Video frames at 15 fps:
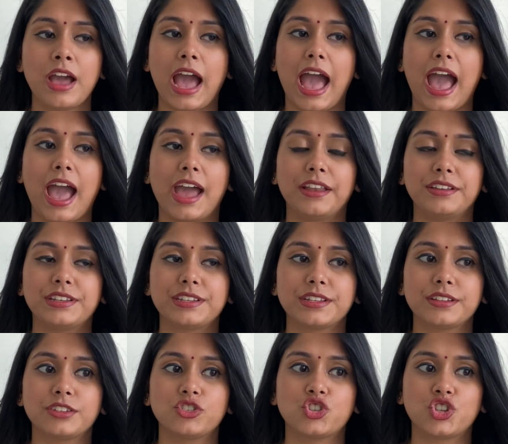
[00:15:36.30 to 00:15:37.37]
And
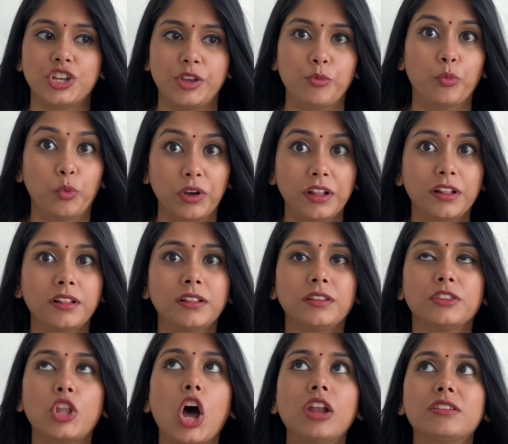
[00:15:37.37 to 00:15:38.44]
she will
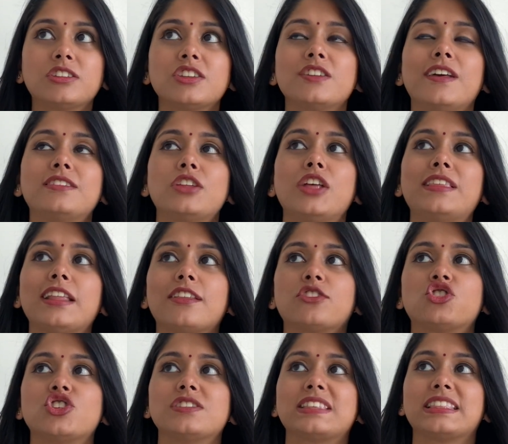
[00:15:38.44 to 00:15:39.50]
not, it's not that
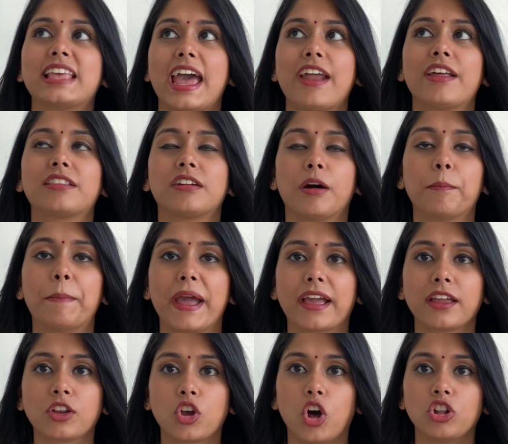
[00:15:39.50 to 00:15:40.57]
she's there at her beck
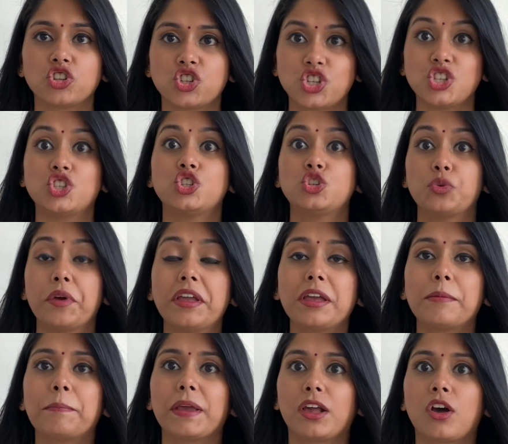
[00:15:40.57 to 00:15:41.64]
and call. She's doing
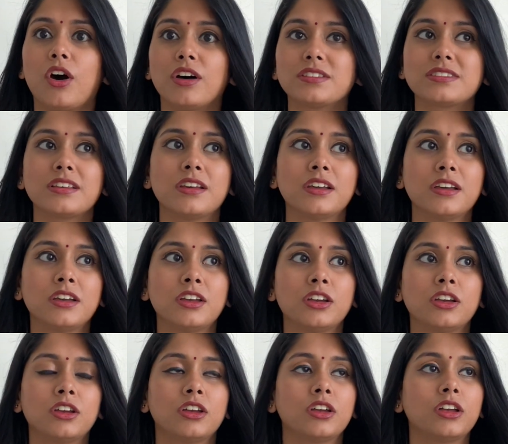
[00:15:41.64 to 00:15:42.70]
it because,
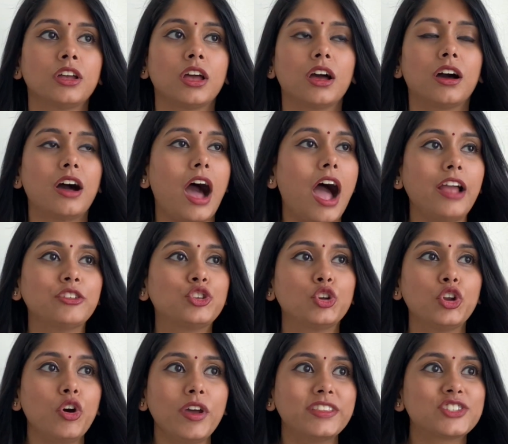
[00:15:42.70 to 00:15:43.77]
you
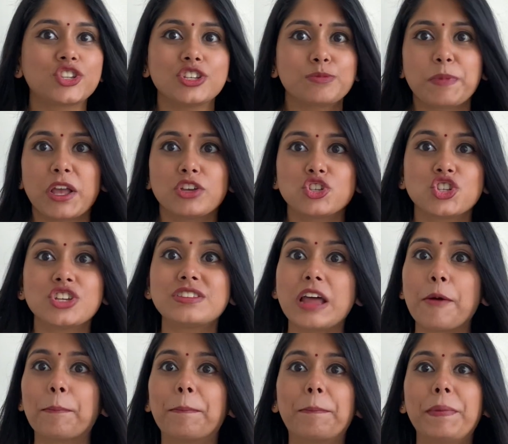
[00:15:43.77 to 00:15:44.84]
know, it's just because she's
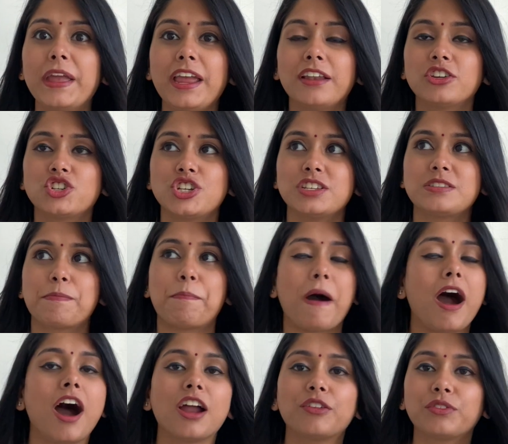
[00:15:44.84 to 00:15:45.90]
not been, she's a
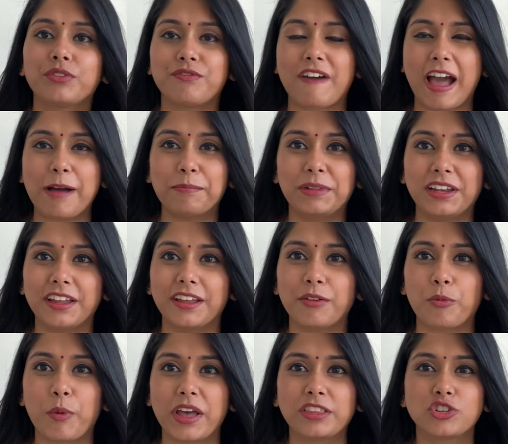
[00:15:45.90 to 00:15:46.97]
part of the family,
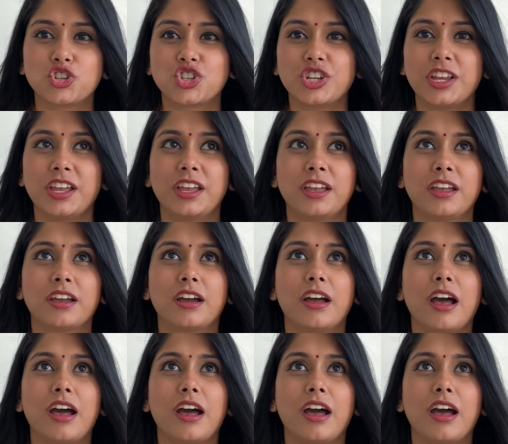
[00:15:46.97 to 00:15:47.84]
whether she